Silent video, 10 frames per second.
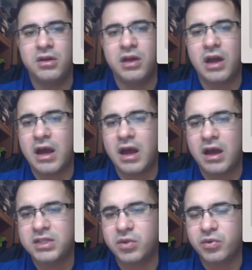
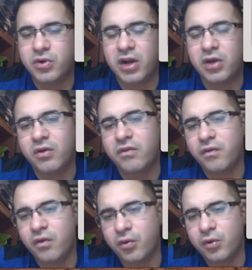So we're gonna go to
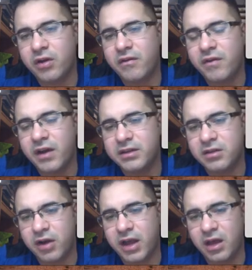4. We're gonna find
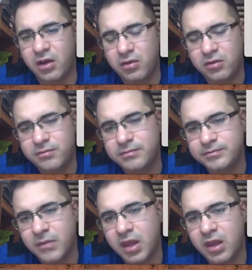our L,
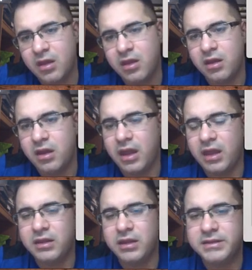
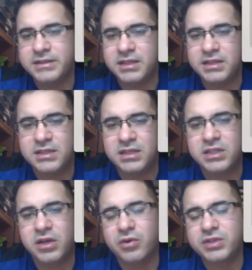and is
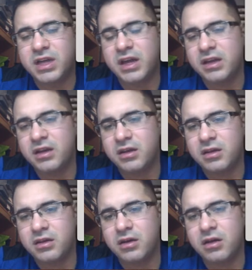distance cosine
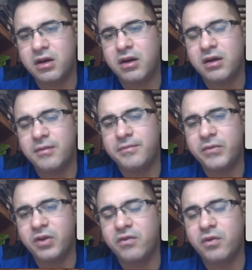
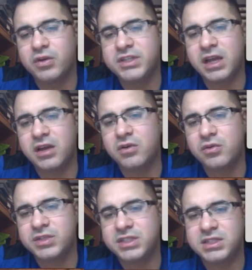of course
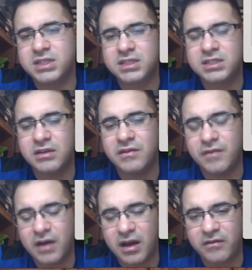angle, which is
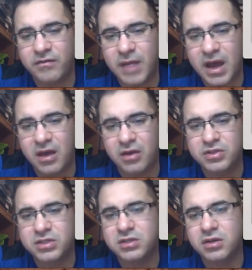65
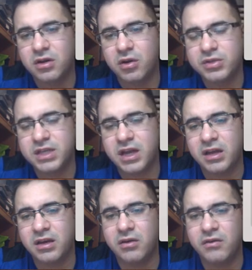miles,
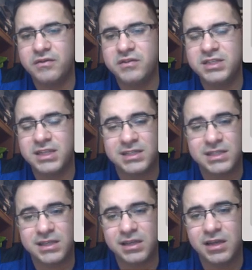cosine of 60.